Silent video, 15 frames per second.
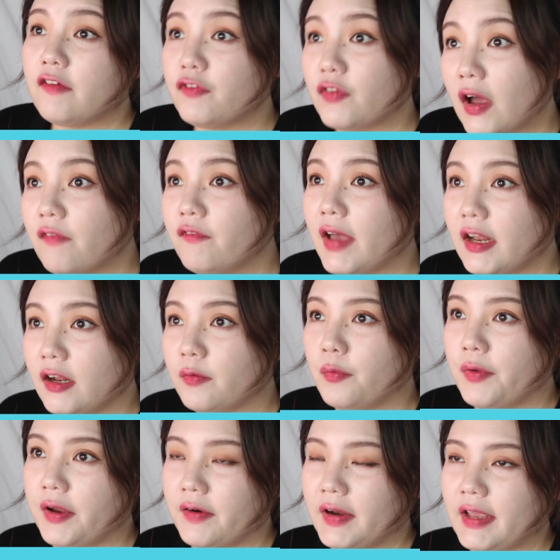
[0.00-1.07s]
If you're fed up
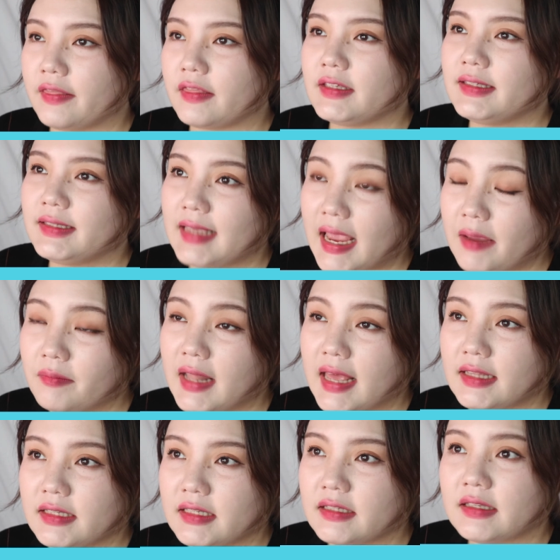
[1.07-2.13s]
wearing the same
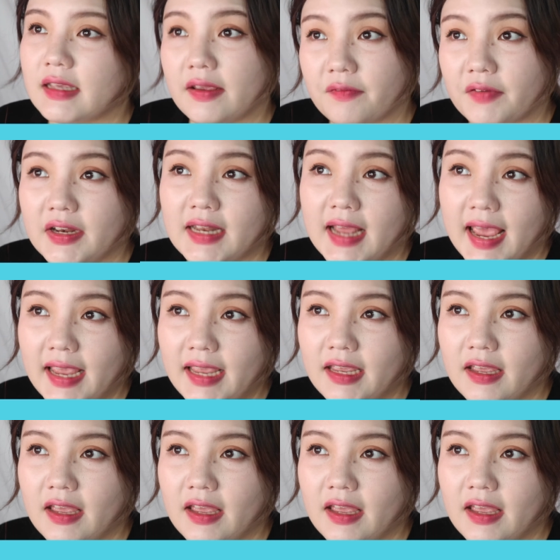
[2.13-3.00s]
lenses every day,